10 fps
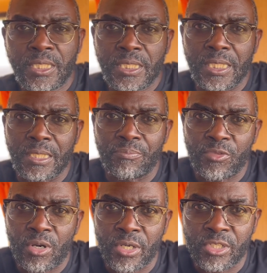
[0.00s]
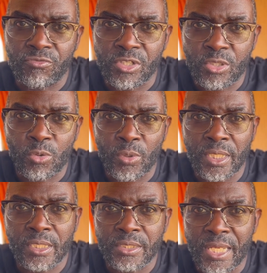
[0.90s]
that I can recall
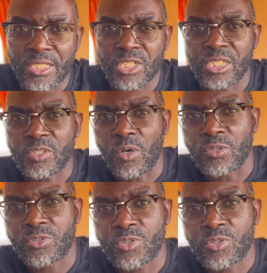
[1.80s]
England actually got